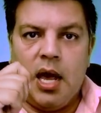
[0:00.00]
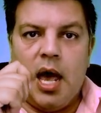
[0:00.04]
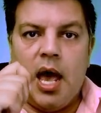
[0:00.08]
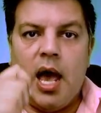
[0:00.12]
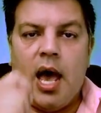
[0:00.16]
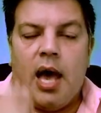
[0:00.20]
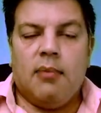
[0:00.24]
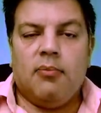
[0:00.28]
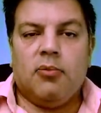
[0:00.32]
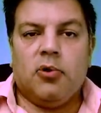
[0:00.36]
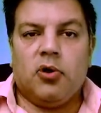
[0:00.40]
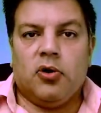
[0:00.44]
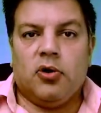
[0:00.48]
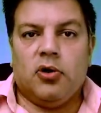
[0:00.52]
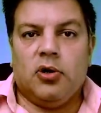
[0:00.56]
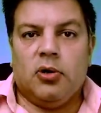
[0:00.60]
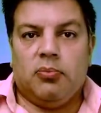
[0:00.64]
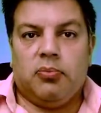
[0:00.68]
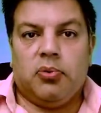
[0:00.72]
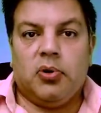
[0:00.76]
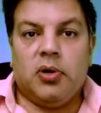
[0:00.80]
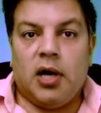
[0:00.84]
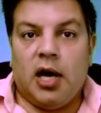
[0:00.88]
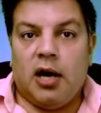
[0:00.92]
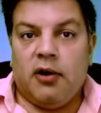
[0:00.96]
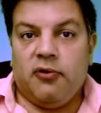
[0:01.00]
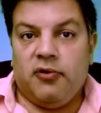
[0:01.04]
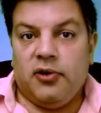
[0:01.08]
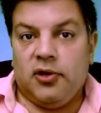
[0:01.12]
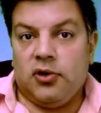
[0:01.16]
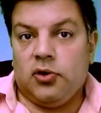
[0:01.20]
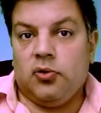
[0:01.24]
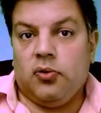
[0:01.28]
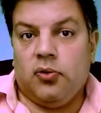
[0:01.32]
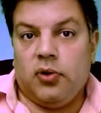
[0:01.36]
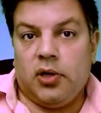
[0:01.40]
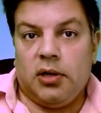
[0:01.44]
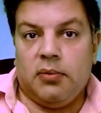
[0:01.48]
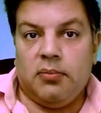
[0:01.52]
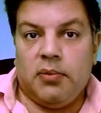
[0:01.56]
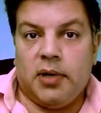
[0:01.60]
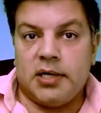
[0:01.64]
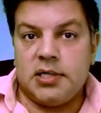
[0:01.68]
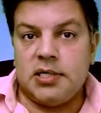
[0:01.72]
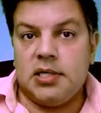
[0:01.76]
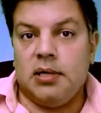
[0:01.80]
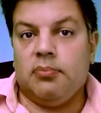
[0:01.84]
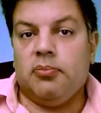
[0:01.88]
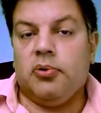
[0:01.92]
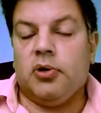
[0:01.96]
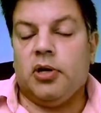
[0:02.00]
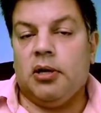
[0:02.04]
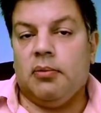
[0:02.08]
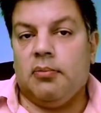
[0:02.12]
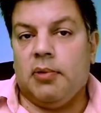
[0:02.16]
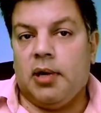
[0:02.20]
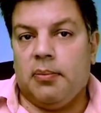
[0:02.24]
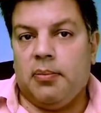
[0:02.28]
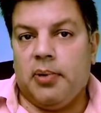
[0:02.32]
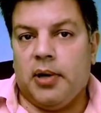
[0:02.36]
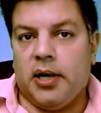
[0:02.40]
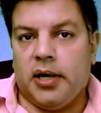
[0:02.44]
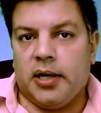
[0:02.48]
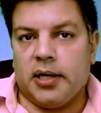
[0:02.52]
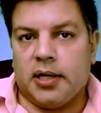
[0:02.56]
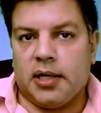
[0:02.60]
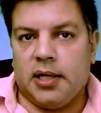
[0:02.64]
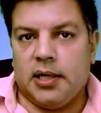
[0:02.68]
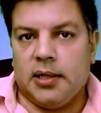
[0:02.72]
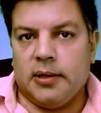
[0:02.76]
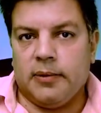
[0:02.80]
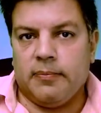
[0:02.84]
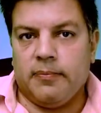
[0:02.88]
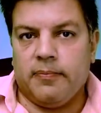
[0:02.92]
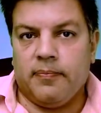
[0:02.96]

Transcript: I'm going to profit $20 and put it in my pocket.